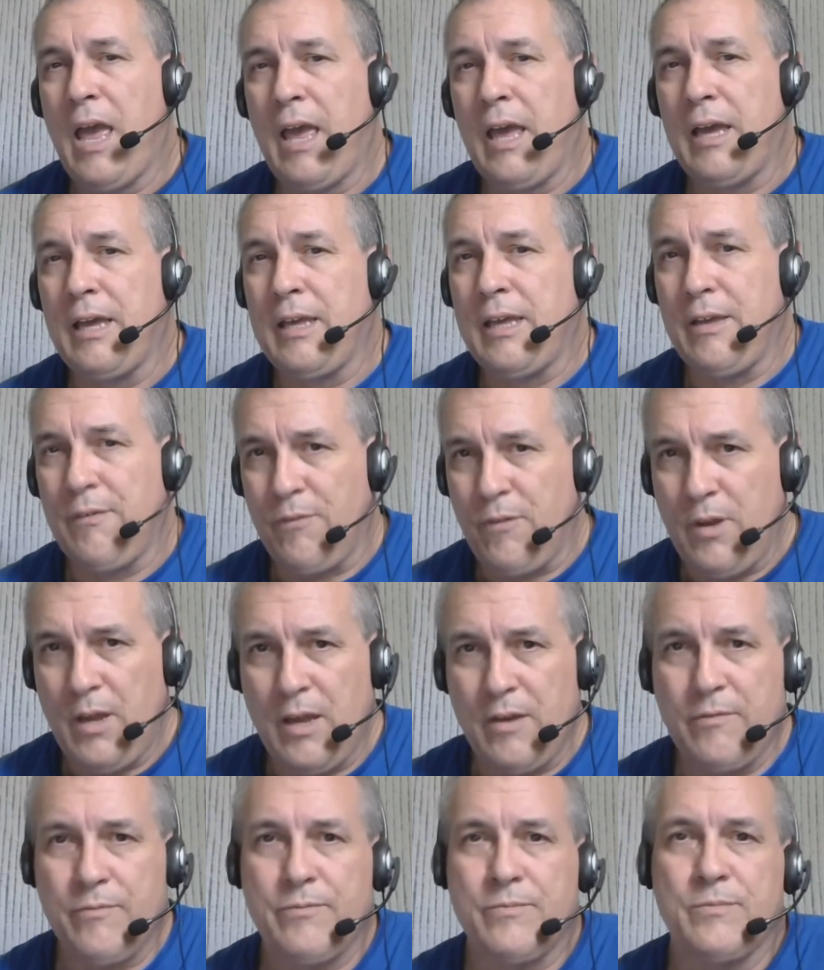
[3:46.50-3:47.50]
If you
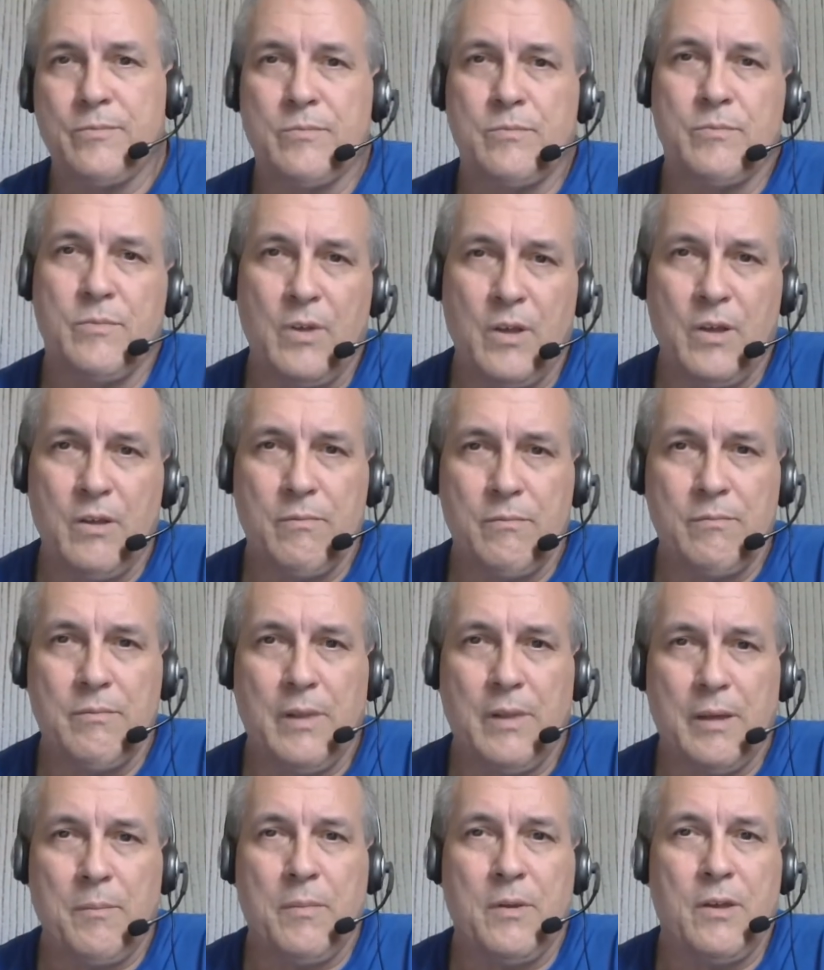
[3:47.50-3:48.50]
have,
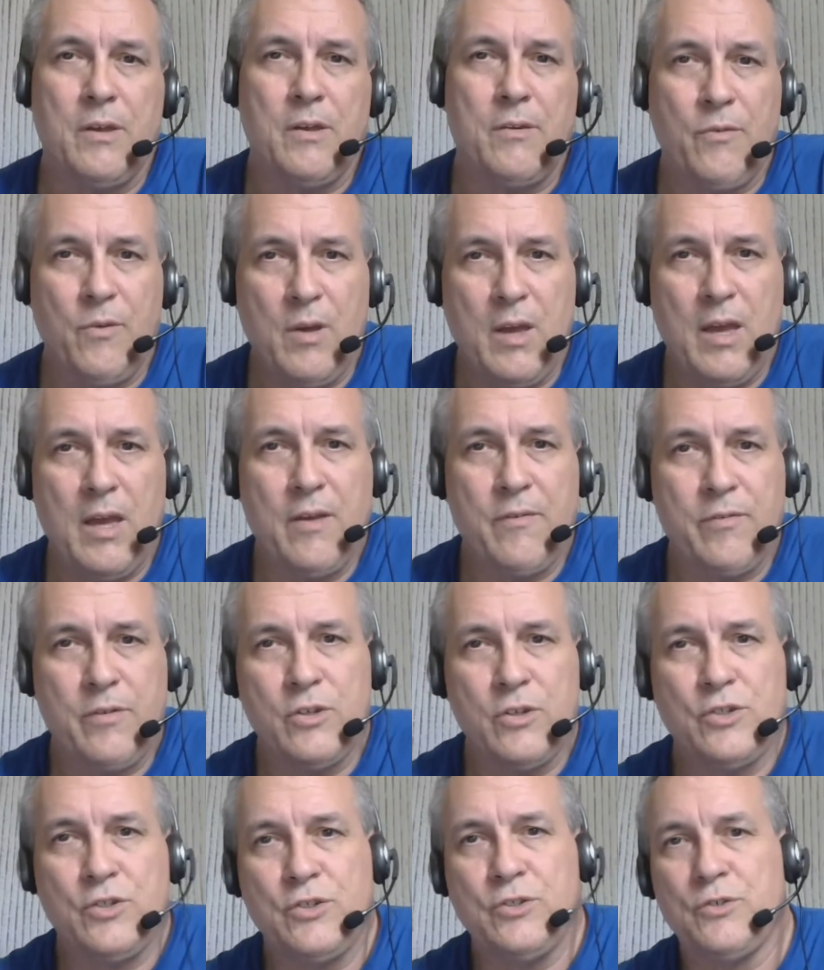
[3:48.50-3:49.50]
like me, if you have
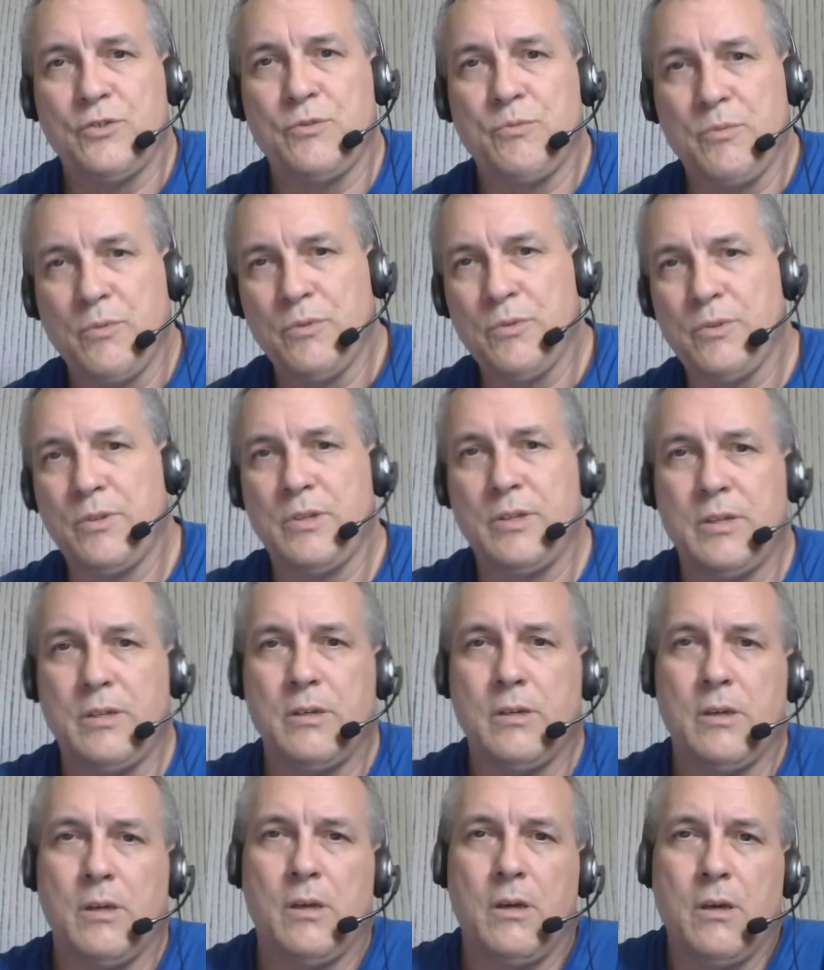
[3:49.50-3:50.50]
issues with the
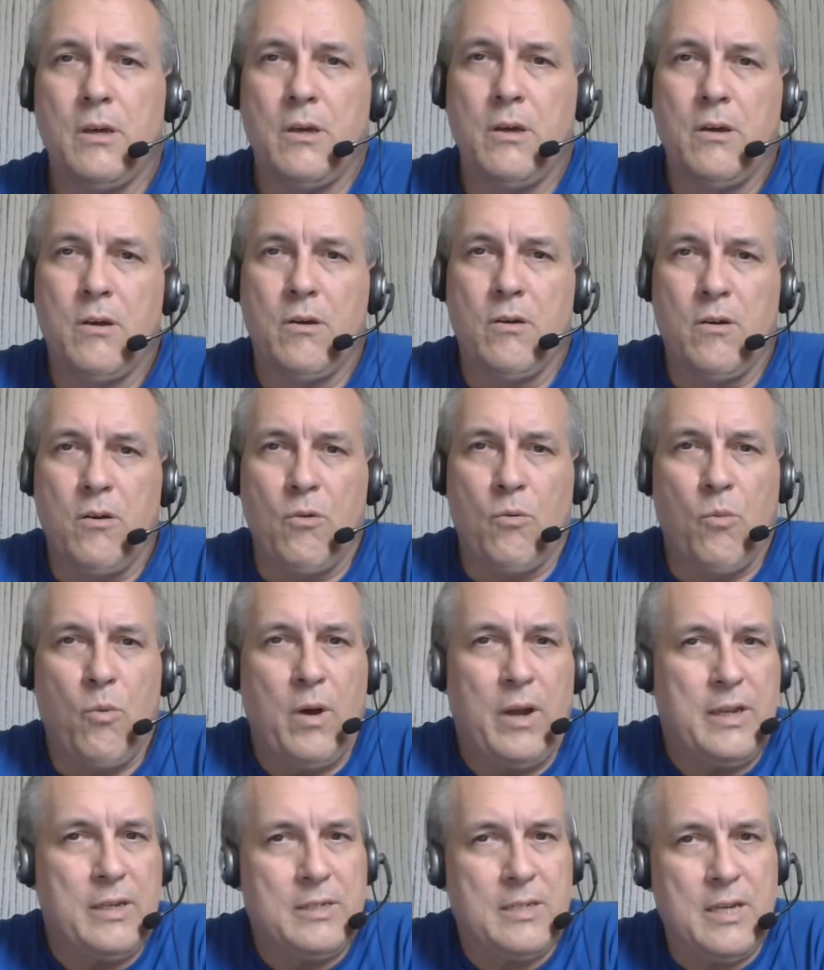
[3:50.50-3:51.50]

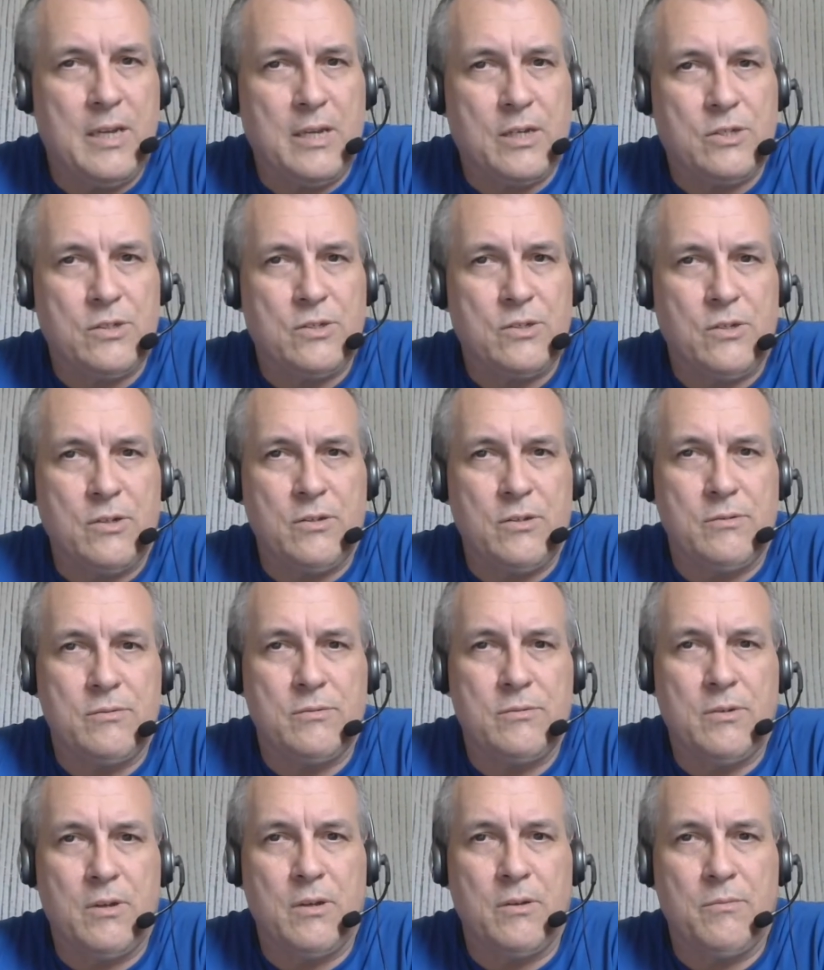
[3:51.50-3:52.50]
white text
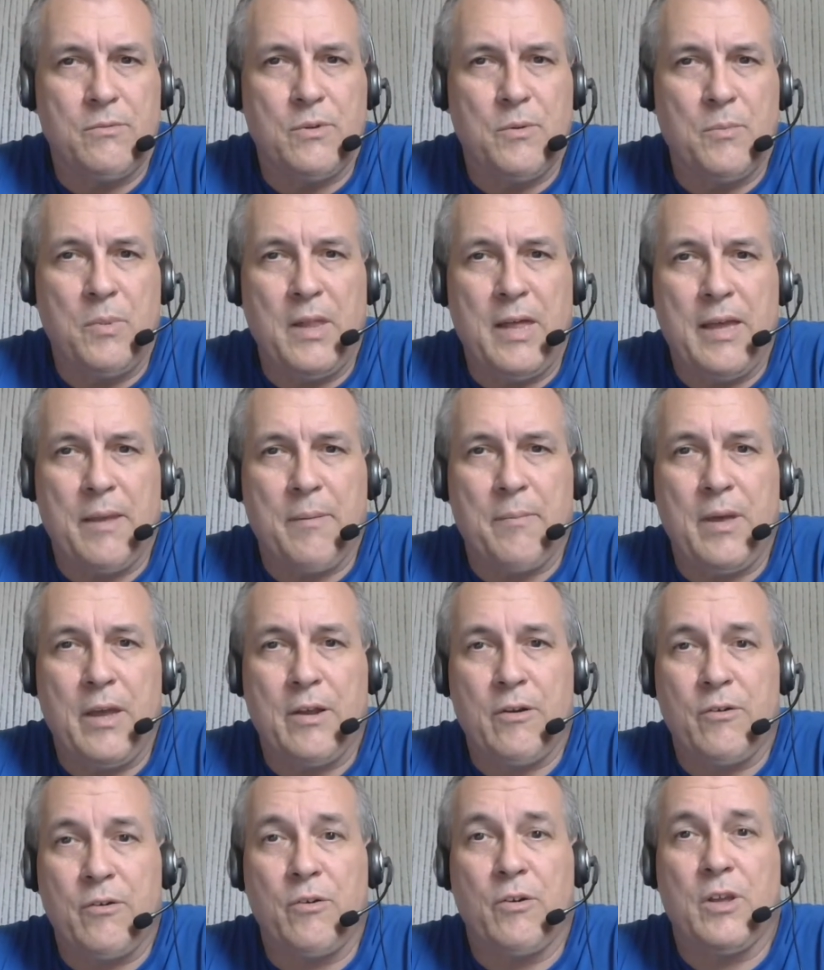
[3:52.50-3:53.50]
on the black
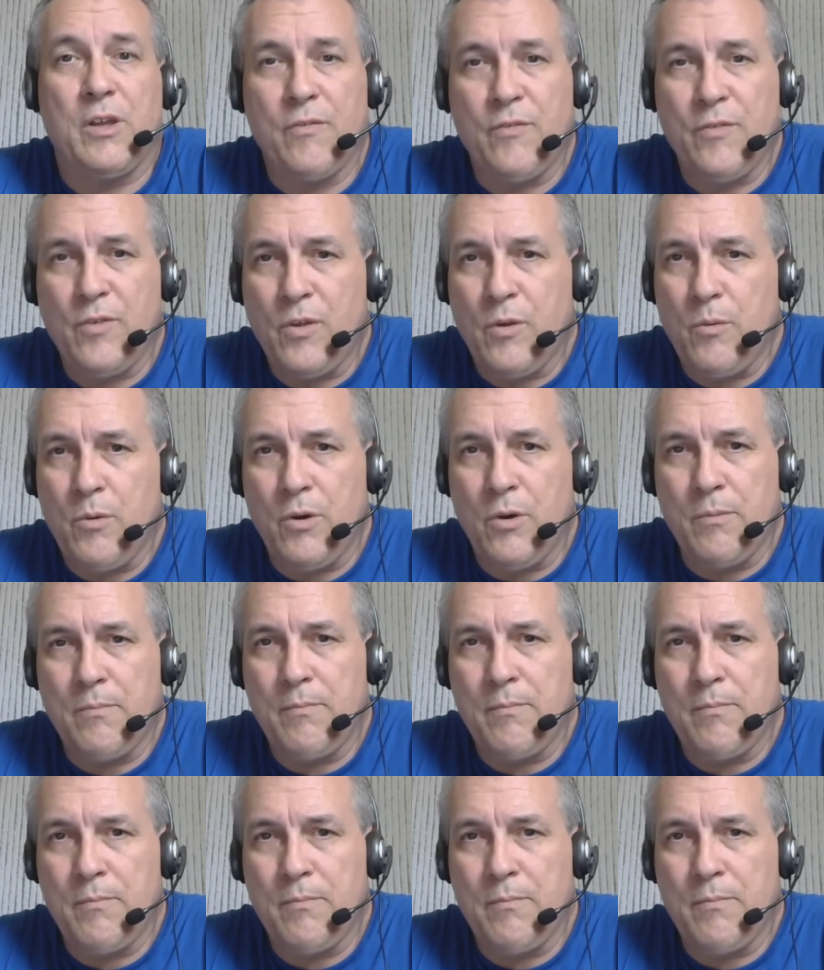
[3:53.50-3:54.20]
background giving you